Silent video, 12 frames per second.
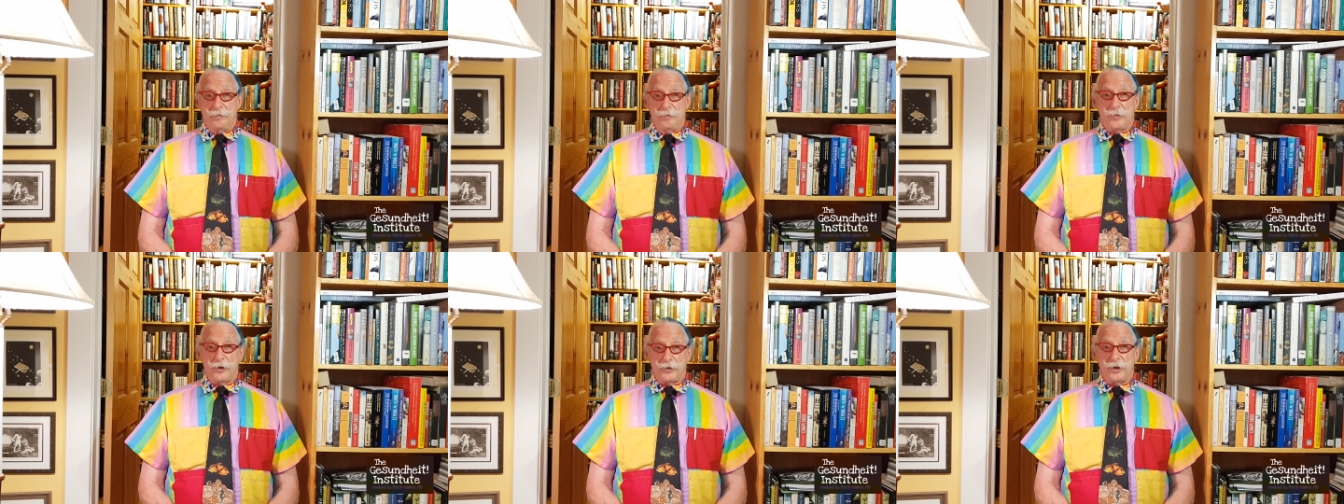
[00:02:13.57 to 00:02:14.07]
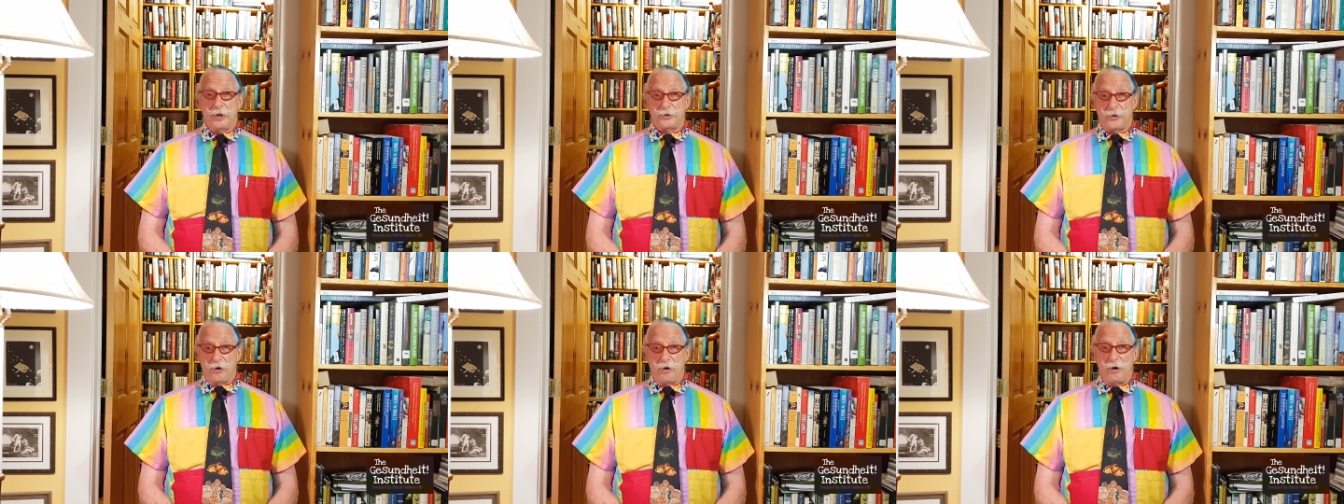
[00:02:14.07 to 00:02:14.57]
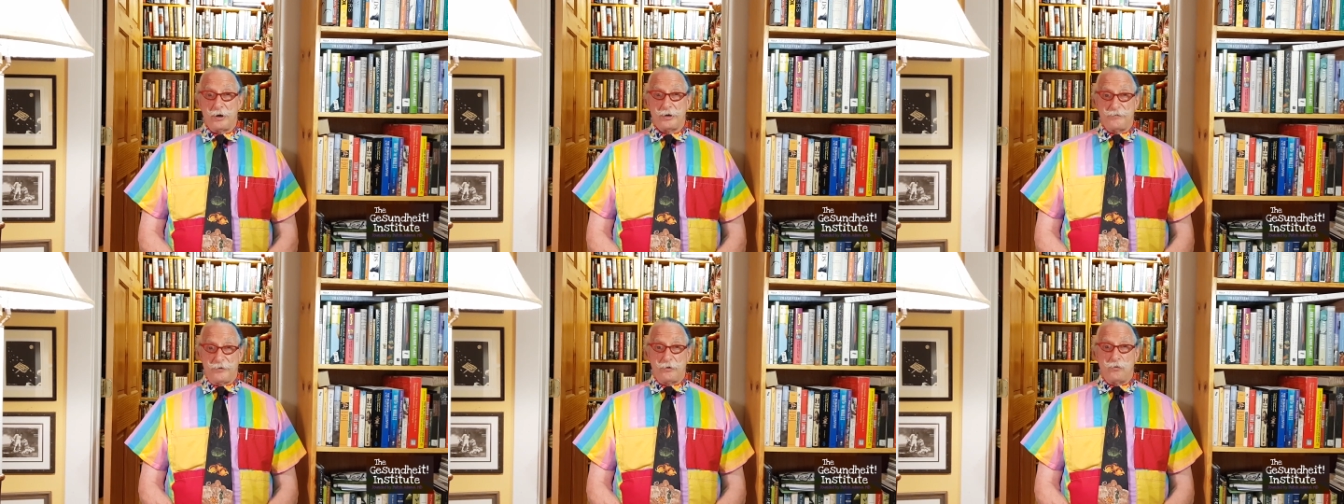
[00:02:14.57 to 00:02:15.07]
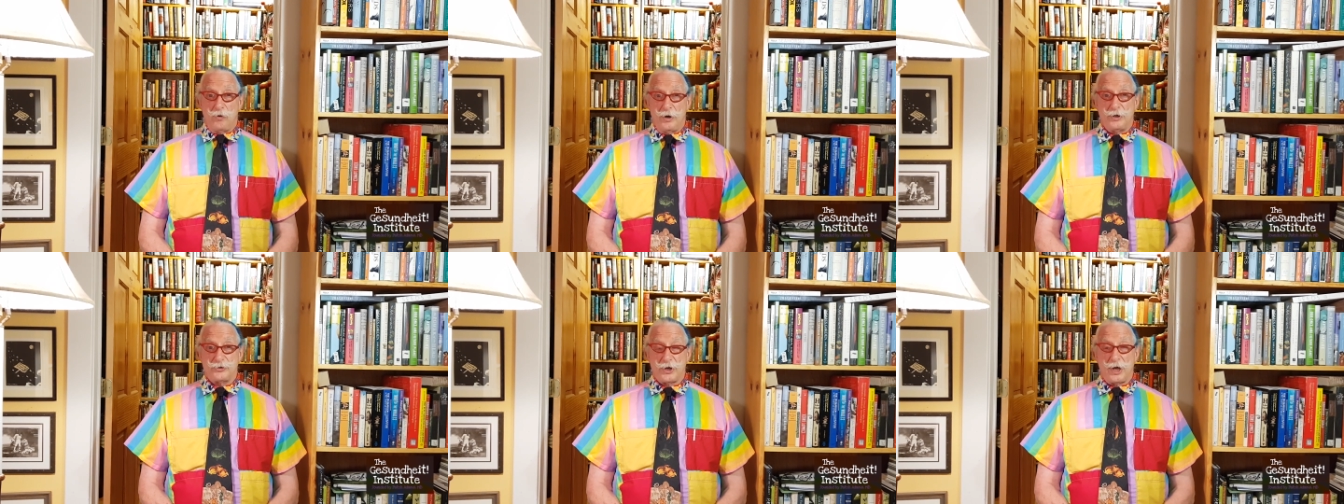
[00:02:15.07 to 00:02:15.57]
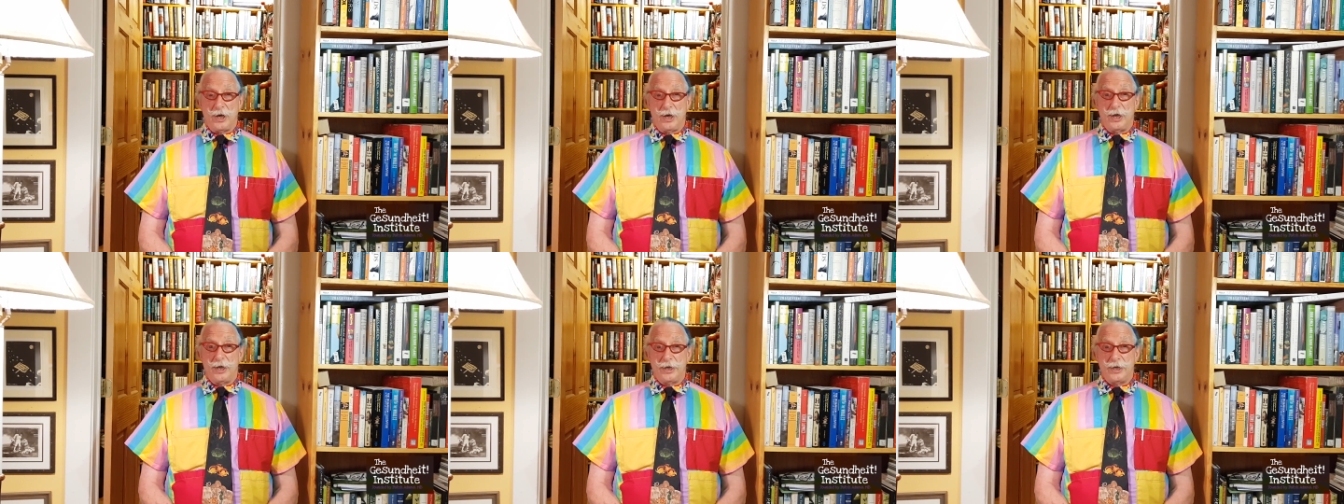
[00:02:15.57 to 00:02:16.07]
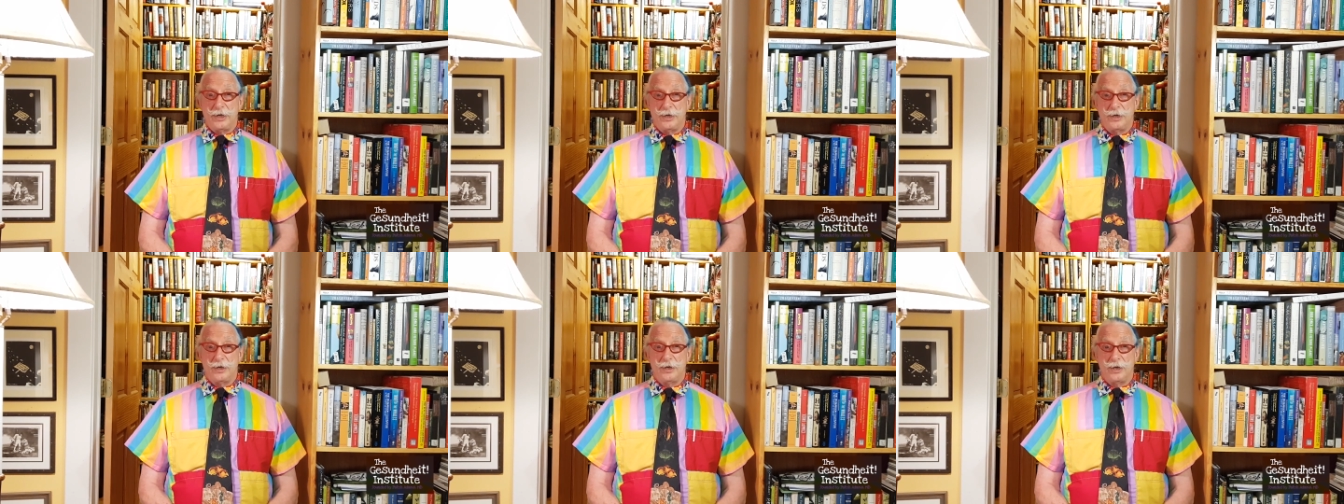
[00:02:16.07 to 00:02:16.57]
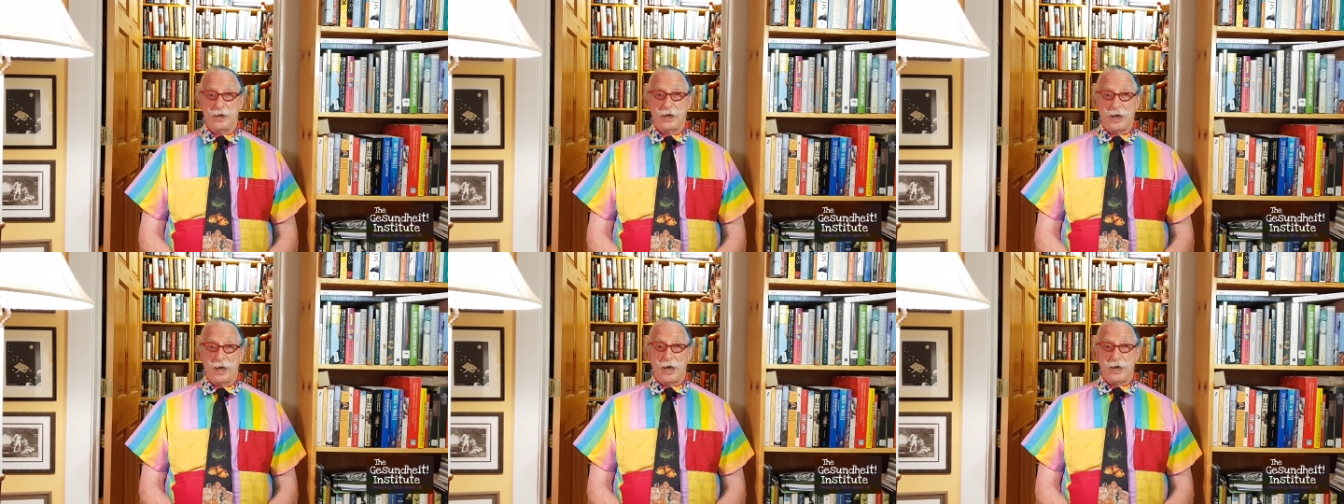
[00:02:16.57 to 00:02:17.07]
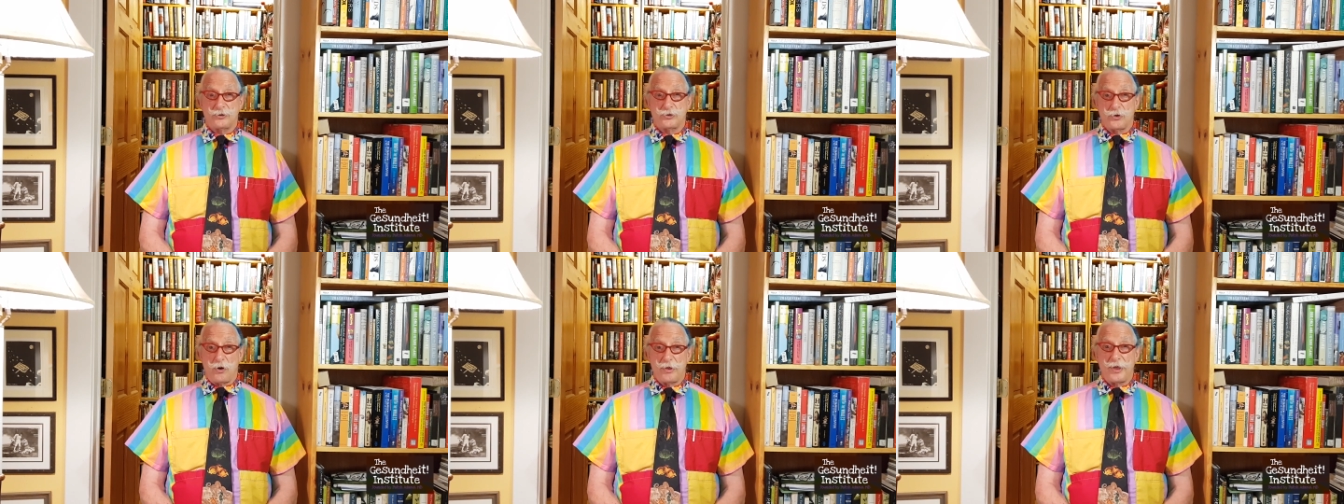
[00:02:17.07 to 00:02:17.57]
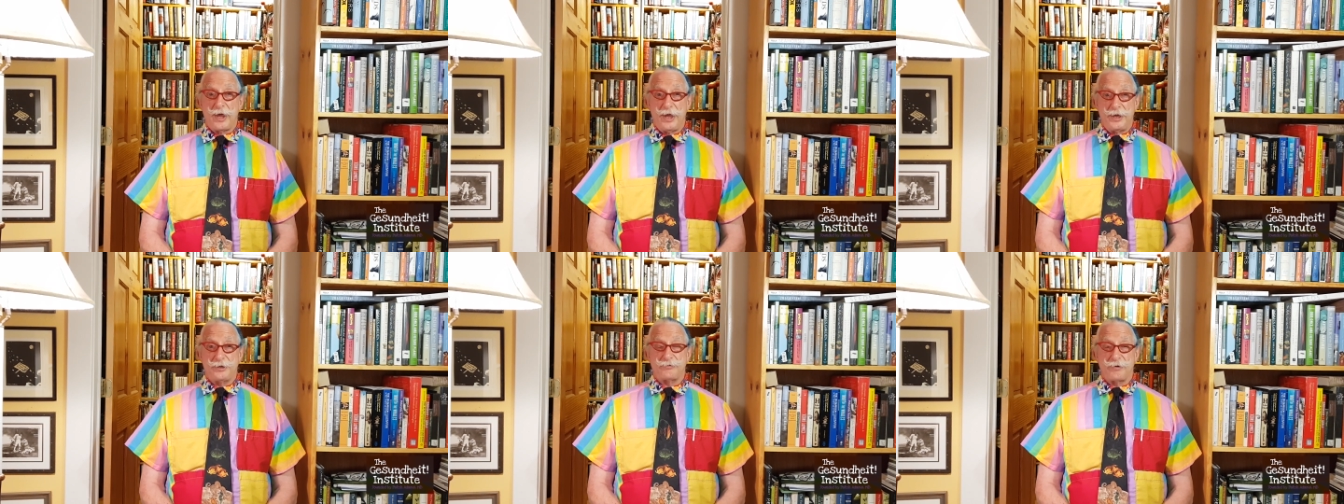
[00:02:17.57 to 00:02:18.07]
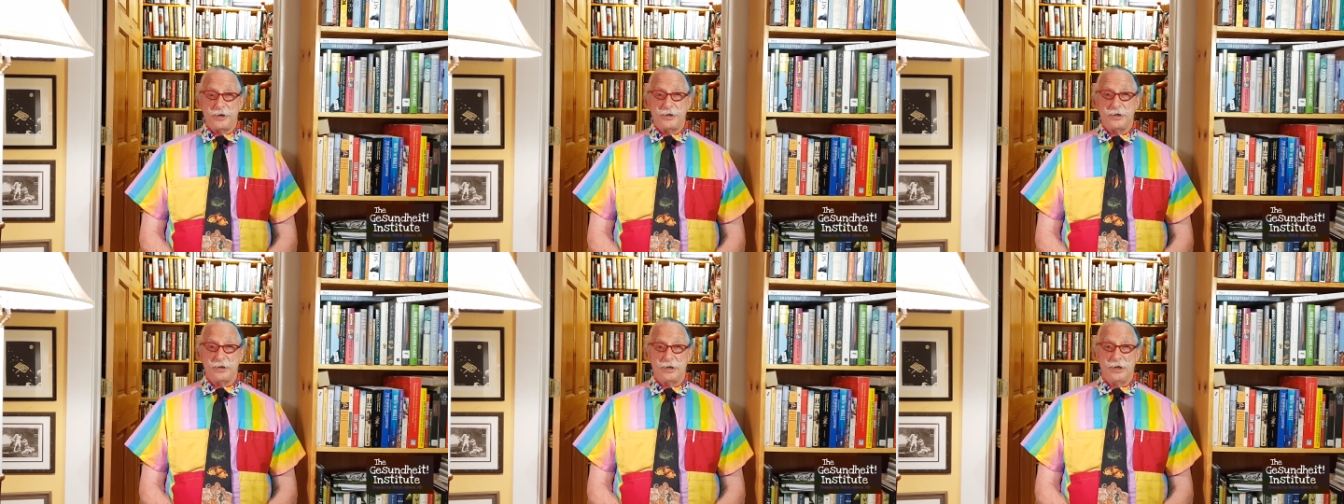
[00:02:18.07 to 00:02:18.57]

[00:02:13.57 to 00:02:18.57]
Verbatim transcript: But at the heart of it was I, I saw the hatred,